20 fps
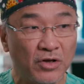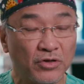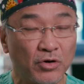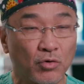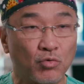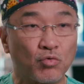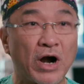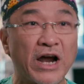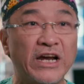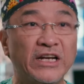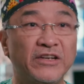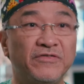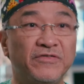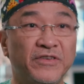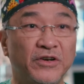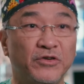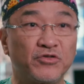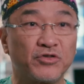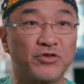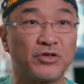the right
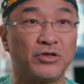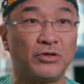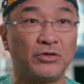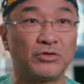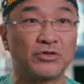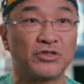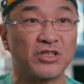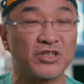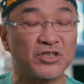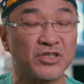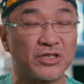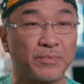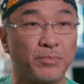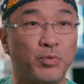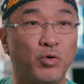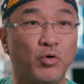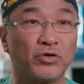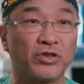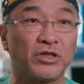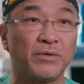ventricle to
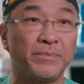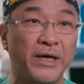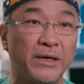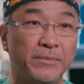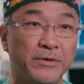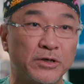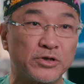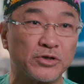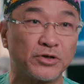support the baby's